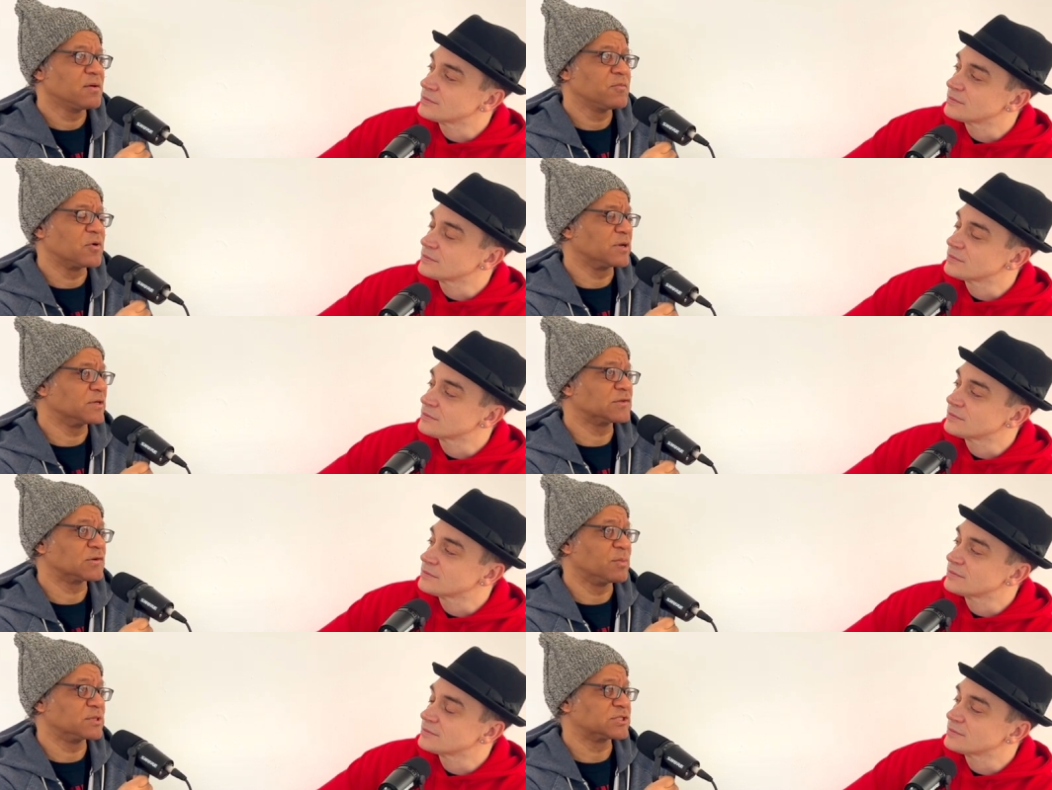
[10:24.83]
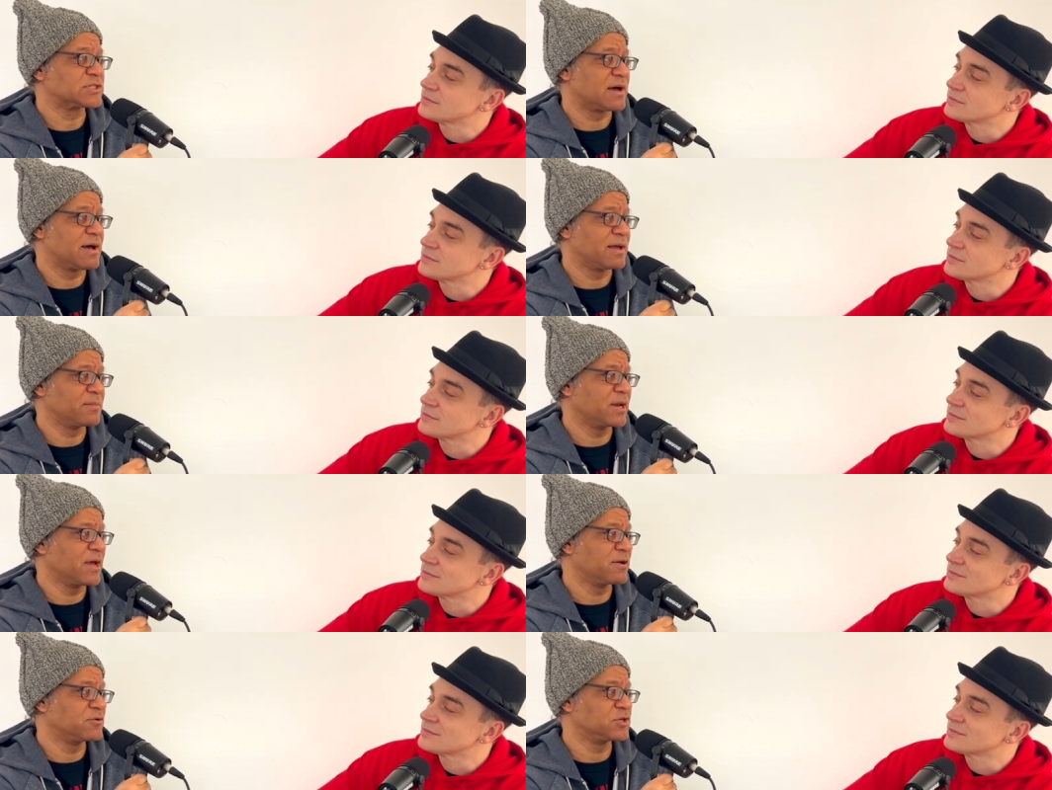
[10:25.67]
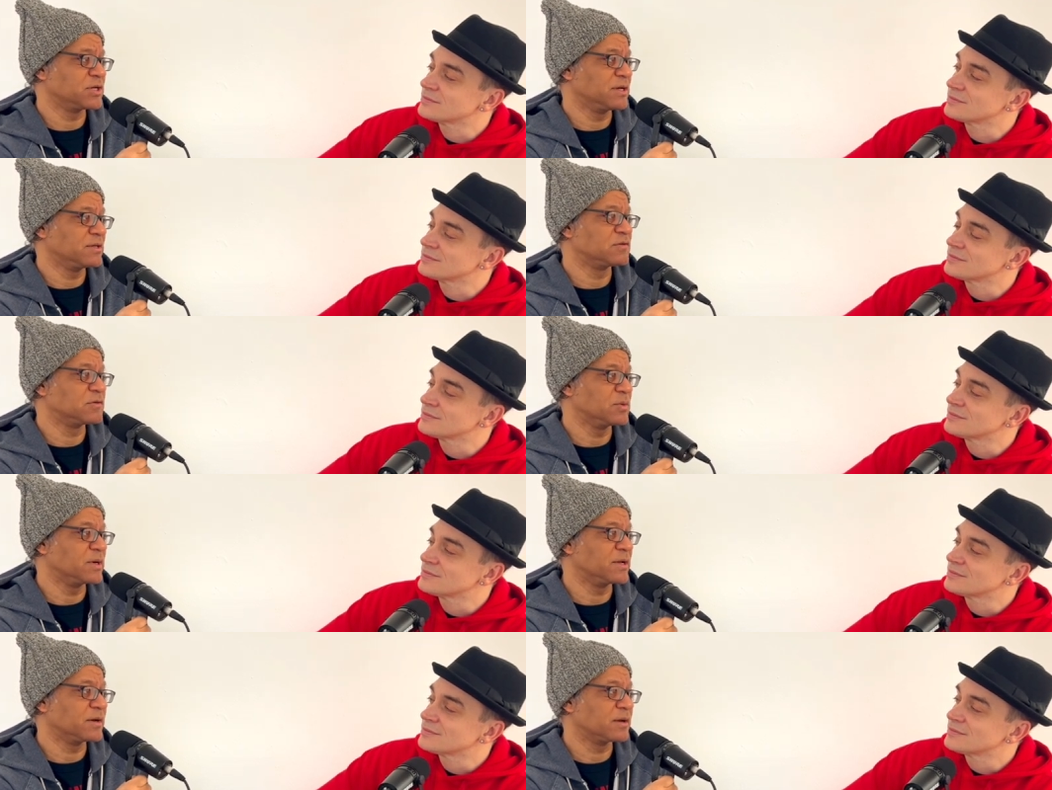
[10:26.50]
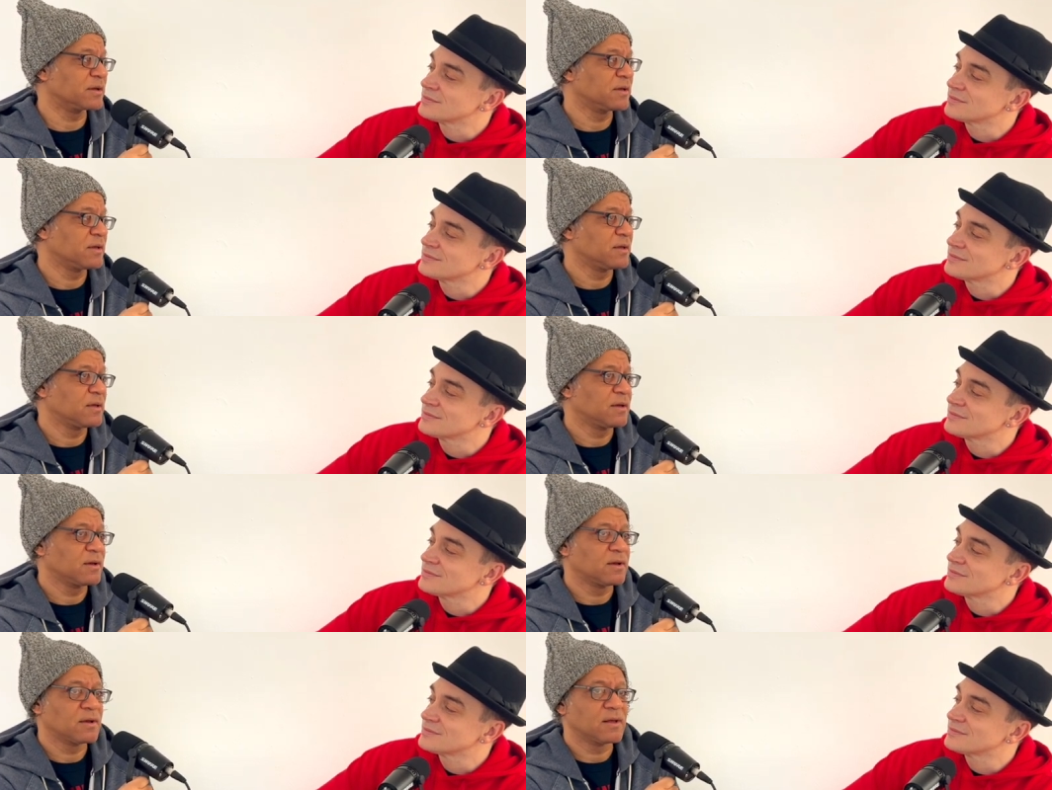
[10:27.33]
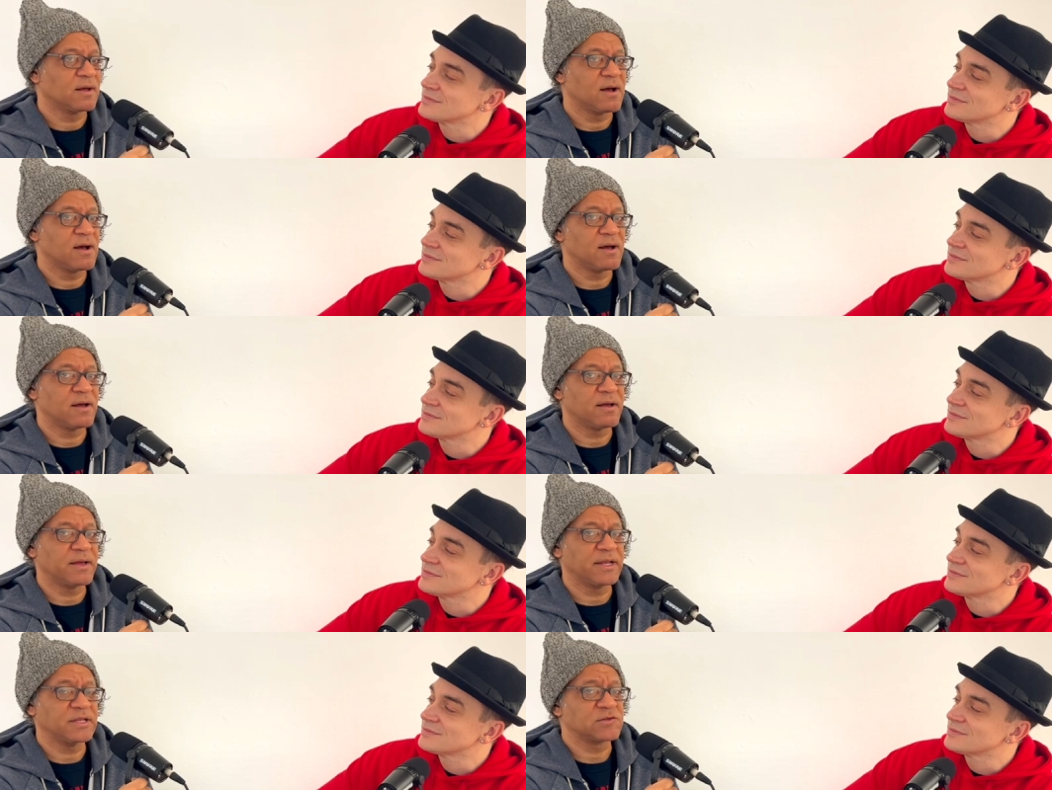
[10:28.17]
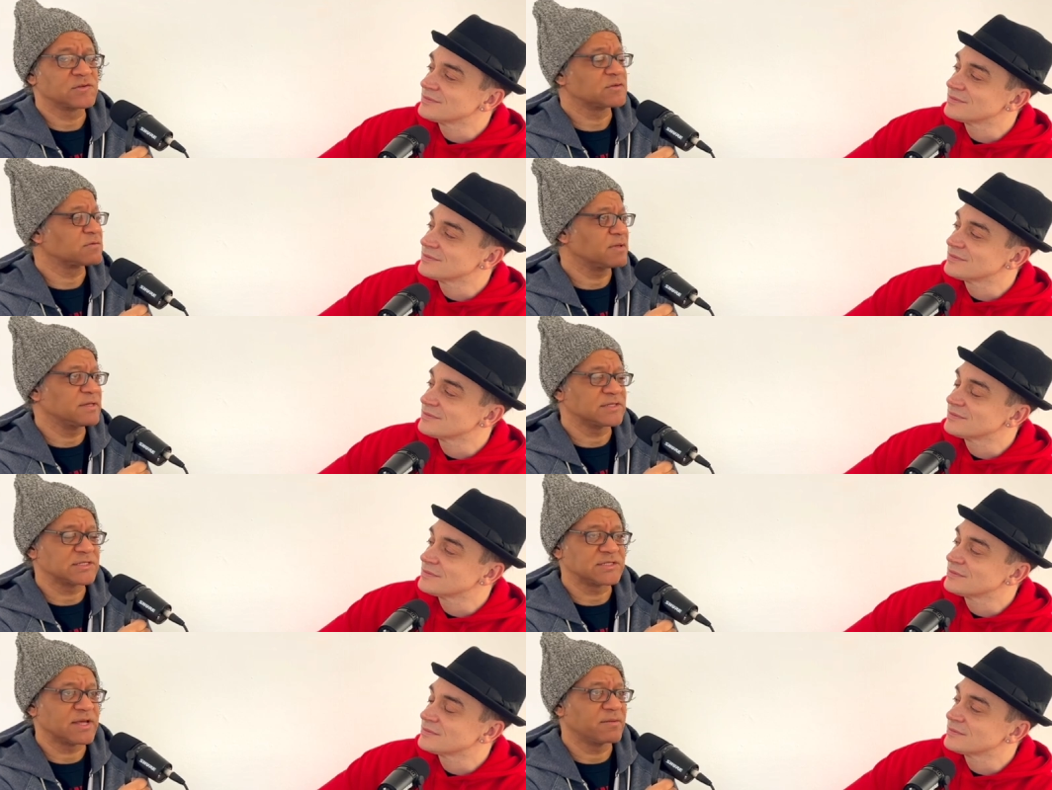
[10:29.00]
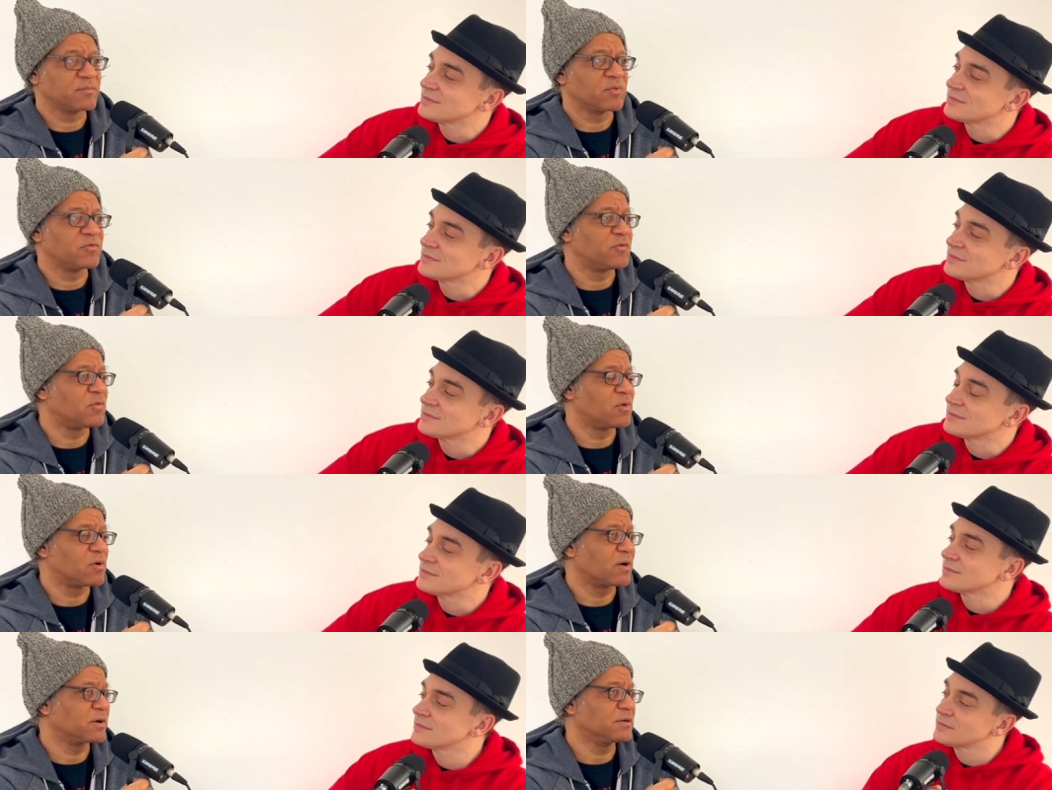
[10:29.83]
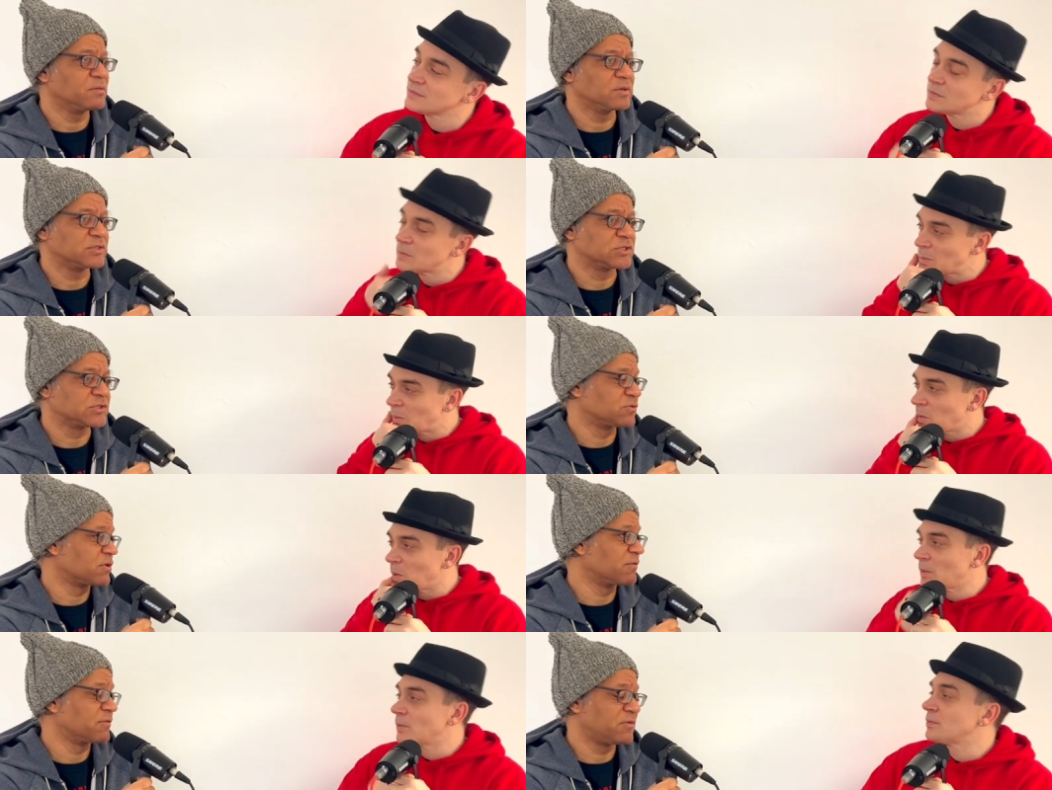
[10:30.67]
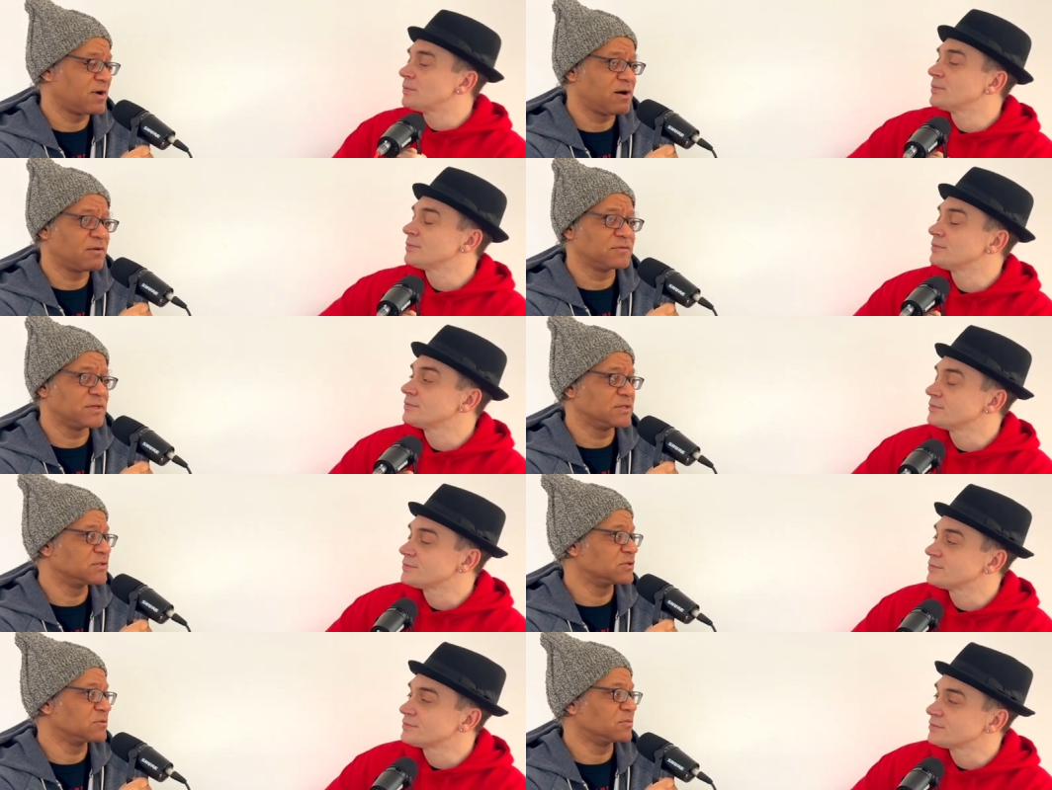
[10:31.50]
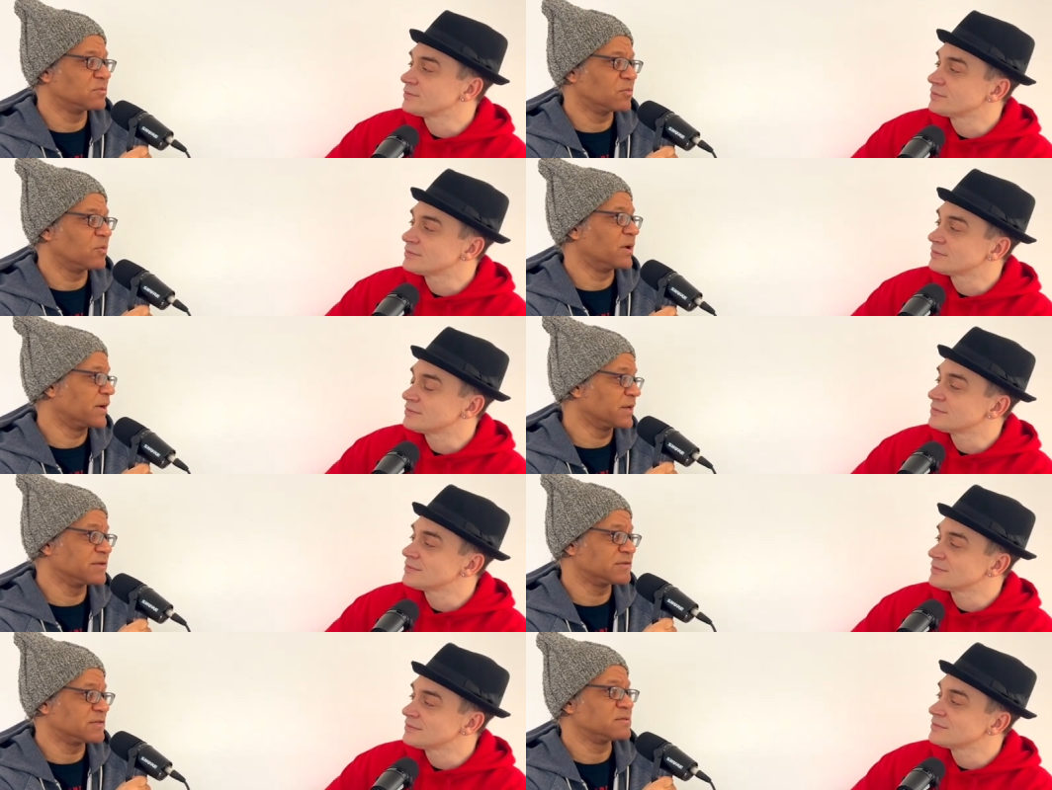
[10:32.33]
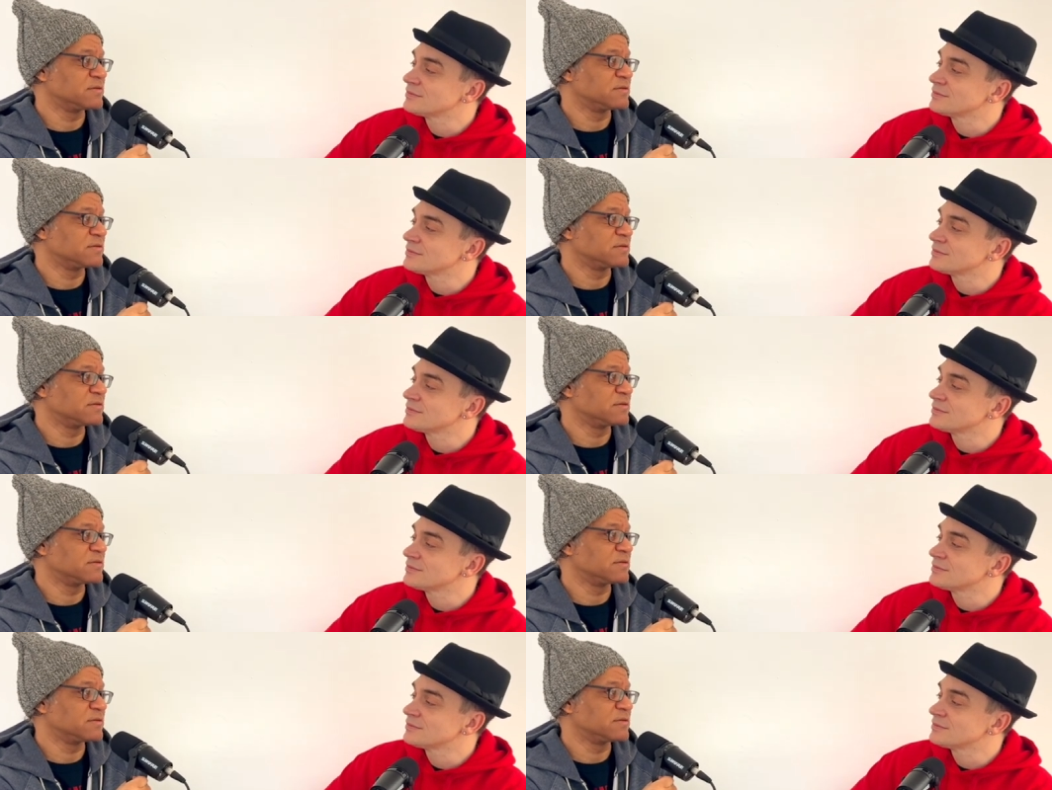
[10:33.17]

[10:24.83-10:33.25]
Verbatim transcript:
Speaker 1: putting so much time and energy into it. And it just, as I said before, it was just sort of evolved into what it is